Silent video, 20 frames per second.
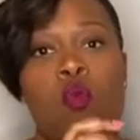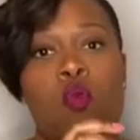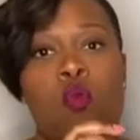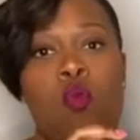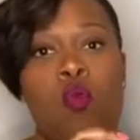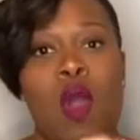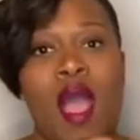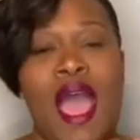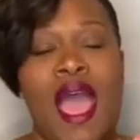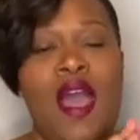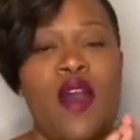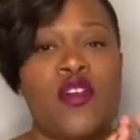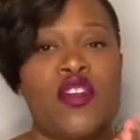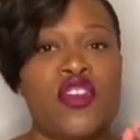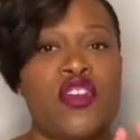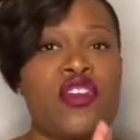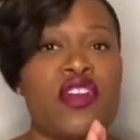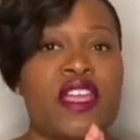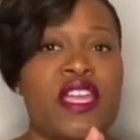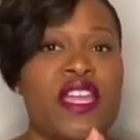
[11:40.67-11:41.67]
how
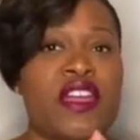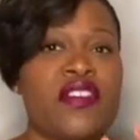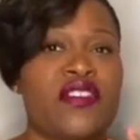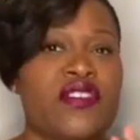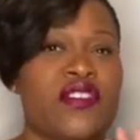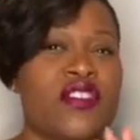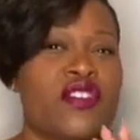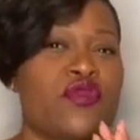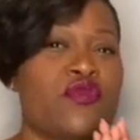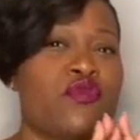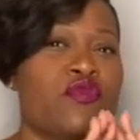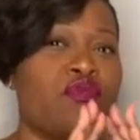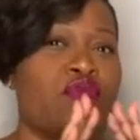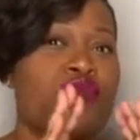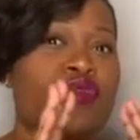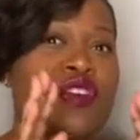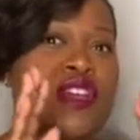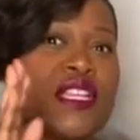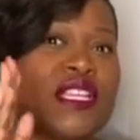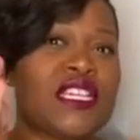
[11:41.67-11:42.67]
your character is
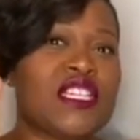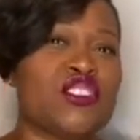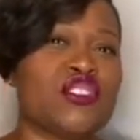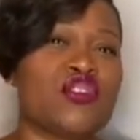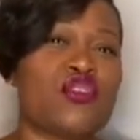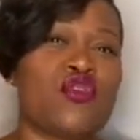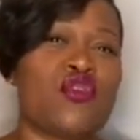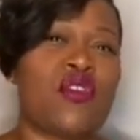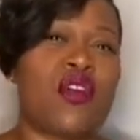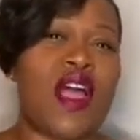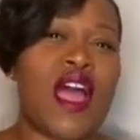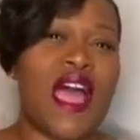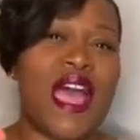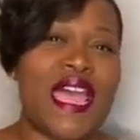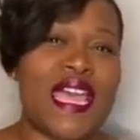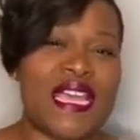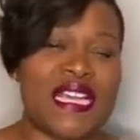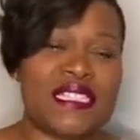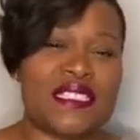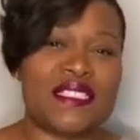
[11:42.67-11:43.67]
really
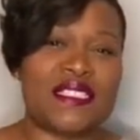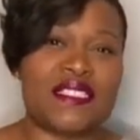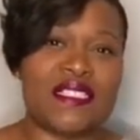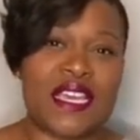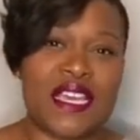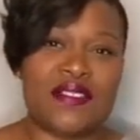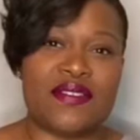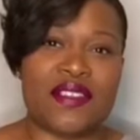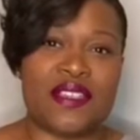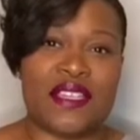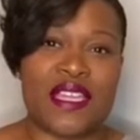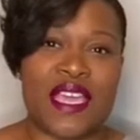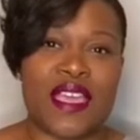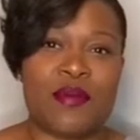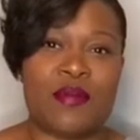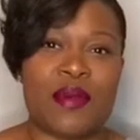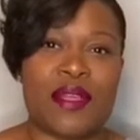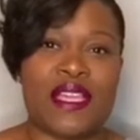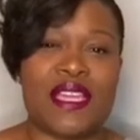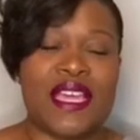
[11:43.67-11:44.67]
trying to save the
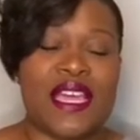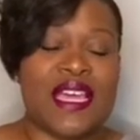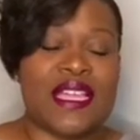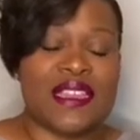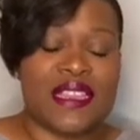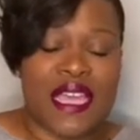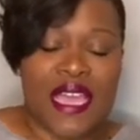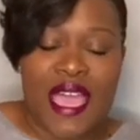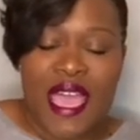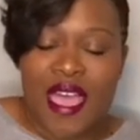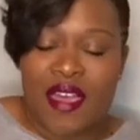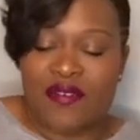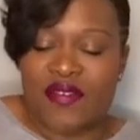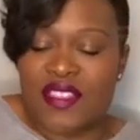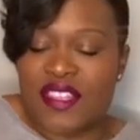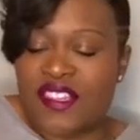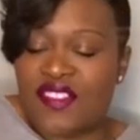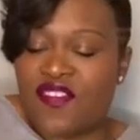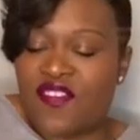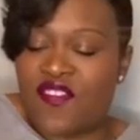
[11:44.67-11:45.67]
day, but they have
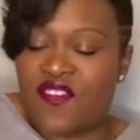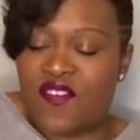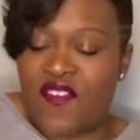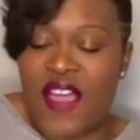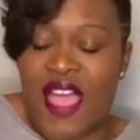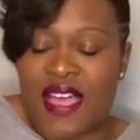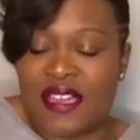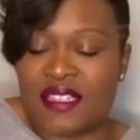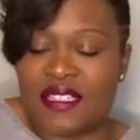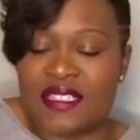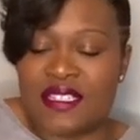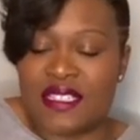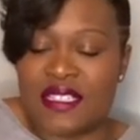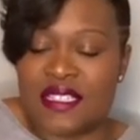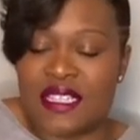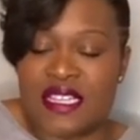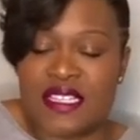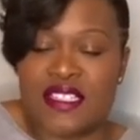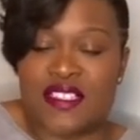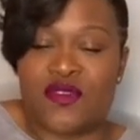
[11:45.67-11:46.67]
this fallacy
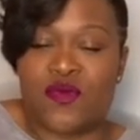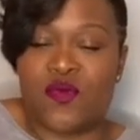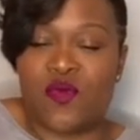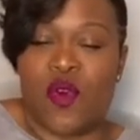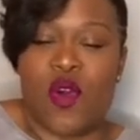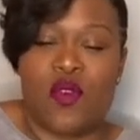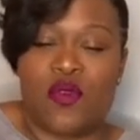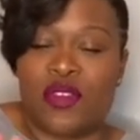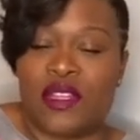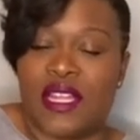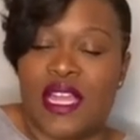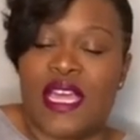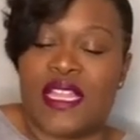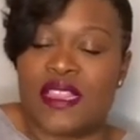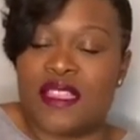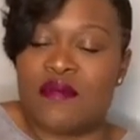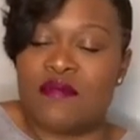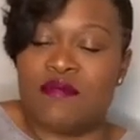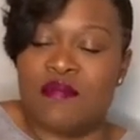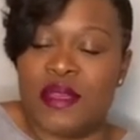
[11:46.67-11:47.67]
that just won't let
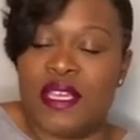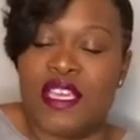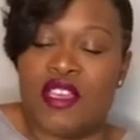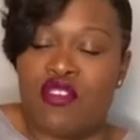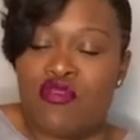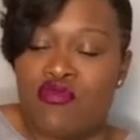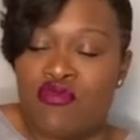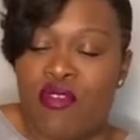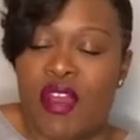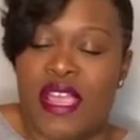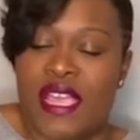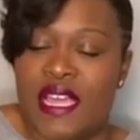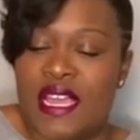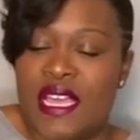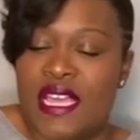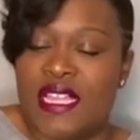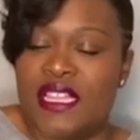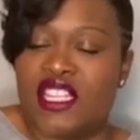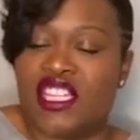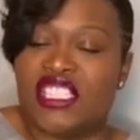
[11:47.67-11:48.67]
them be great.
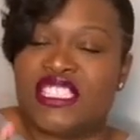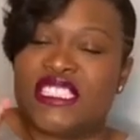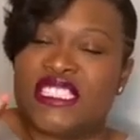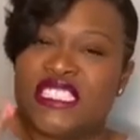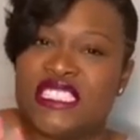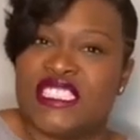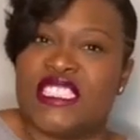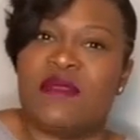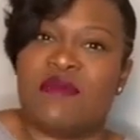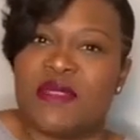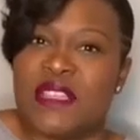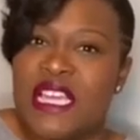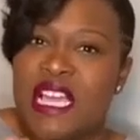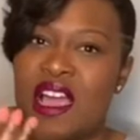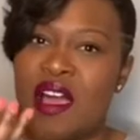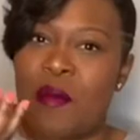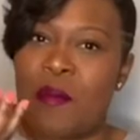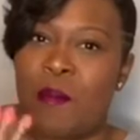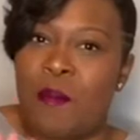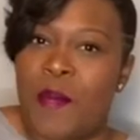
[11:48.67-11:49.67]
There's something
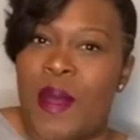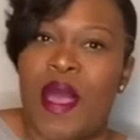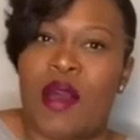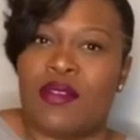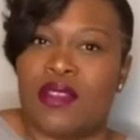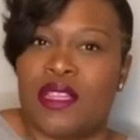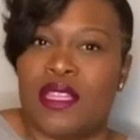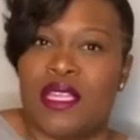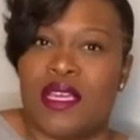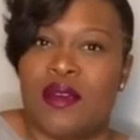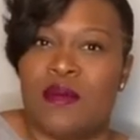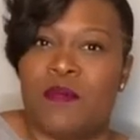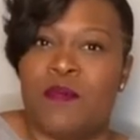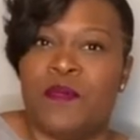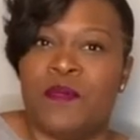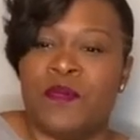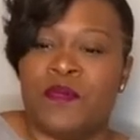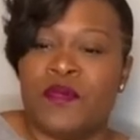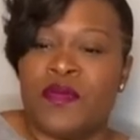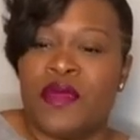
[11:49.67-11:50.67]
about
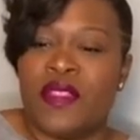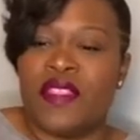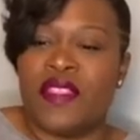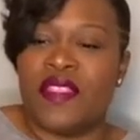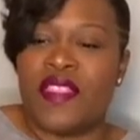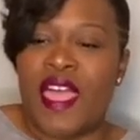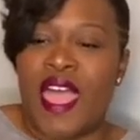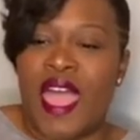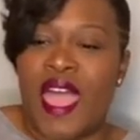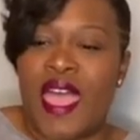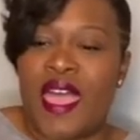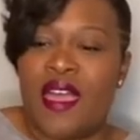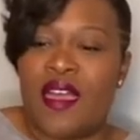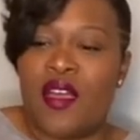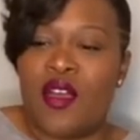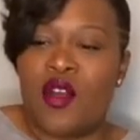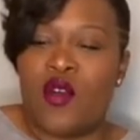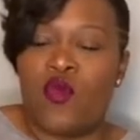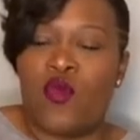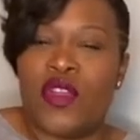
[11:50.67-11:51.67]
them that
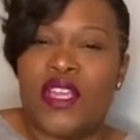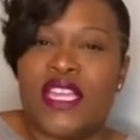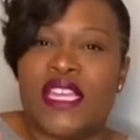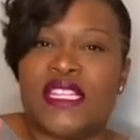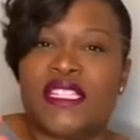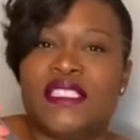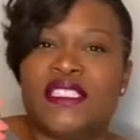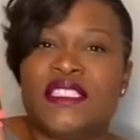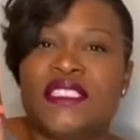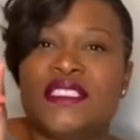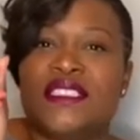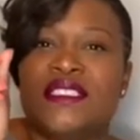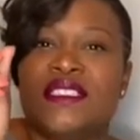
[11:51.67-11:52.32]
we can just